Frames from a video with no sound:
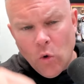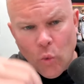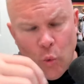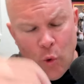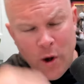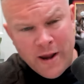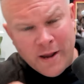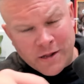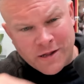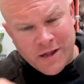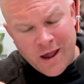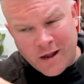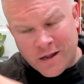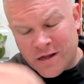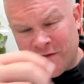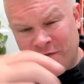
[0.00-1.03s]
Week
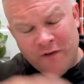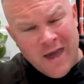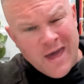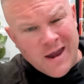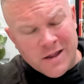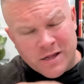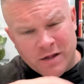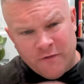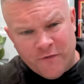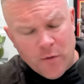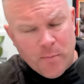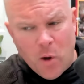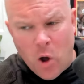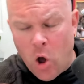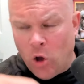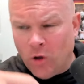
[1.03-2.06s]
6 fantasy
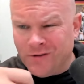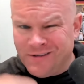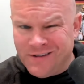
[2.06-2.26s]
football